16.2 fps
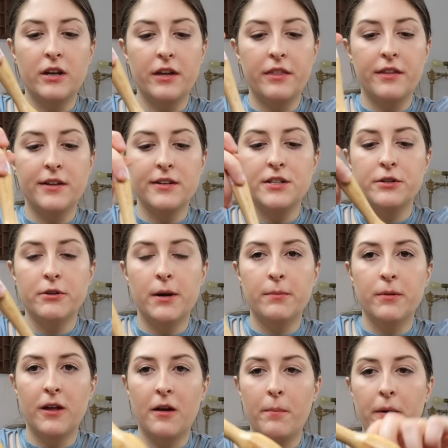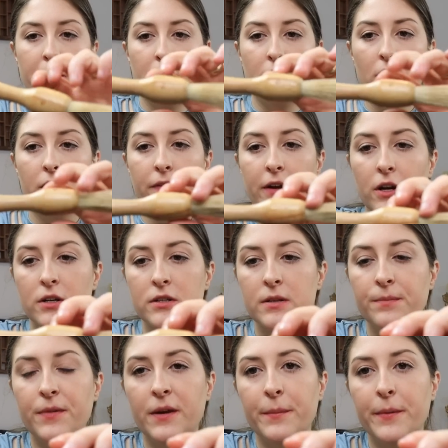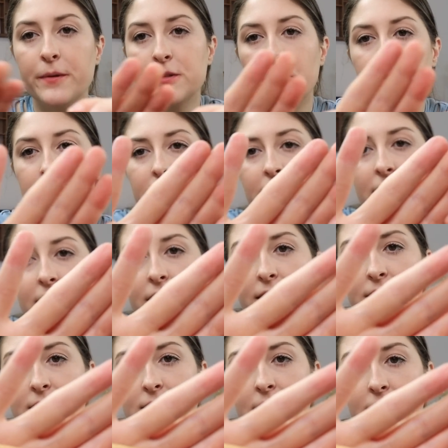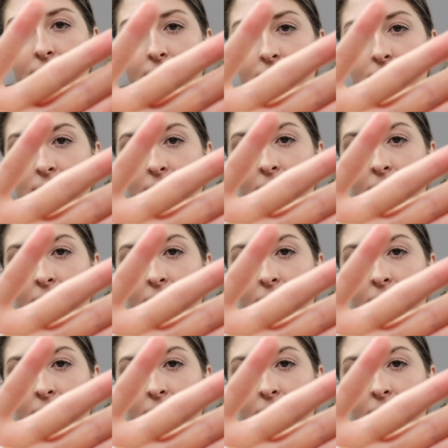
I think, to rub like butter on there or something, but it was only 99 cents,